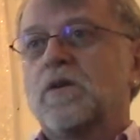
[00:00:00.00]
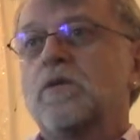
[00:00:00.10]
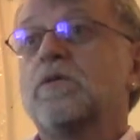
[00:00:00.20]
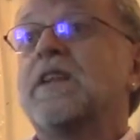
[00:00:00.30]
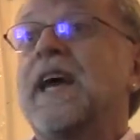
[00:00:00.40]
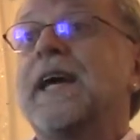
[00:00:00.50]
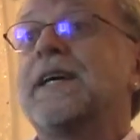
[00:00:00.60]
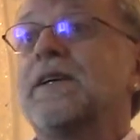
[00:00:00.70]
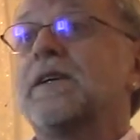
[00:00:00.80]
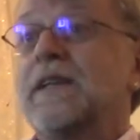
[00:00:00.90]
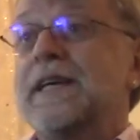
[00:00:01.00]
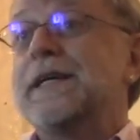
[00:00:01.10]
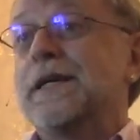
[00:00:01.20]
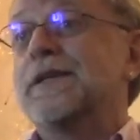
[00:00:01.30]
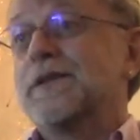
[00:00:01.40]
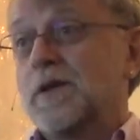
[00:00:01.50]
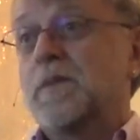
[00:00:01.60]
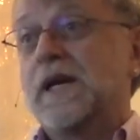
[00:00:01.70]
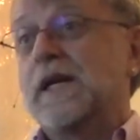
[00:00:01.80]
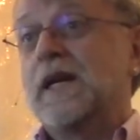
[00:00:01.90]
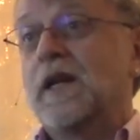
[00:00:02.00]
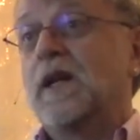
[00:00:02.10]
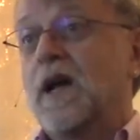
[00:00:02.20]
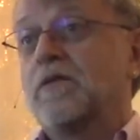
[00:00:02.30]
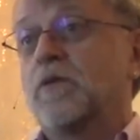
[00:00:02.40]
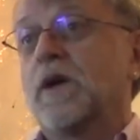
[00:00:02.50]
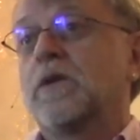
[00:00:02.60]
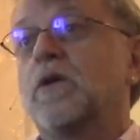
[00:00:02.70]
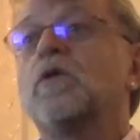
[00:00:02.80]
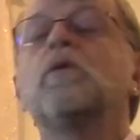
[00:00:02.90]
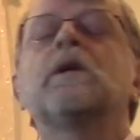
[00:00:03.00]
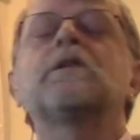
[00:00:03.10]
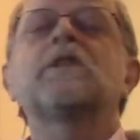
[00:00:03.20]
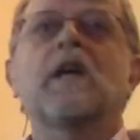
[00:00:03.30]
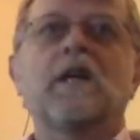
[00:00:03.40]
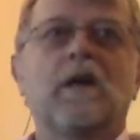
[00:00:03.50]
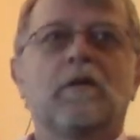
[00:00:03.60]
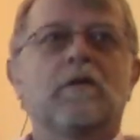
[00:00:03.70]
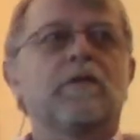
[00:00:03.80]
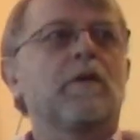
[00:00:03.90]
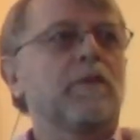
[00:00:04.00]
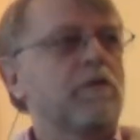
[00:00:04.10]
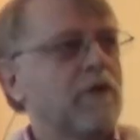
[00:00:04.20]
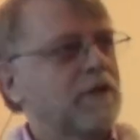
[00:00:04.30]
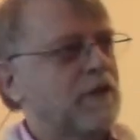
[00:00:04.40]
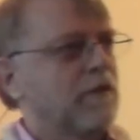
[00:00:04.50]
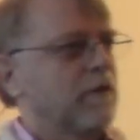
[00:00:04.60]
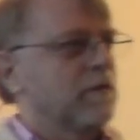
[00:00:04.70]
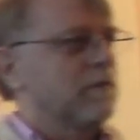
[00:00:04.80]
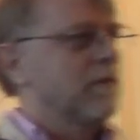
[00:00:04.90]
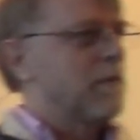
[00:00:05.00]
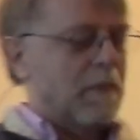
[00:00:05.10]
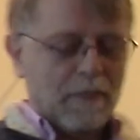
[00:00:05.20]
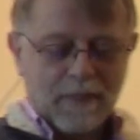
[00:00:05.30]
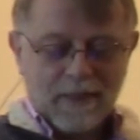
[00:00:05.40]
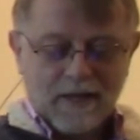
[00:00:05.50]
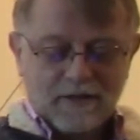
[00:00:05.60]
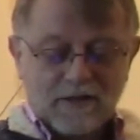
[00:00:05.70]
who they need to be in love with, who will take care of them and rescue them. Uh-huh.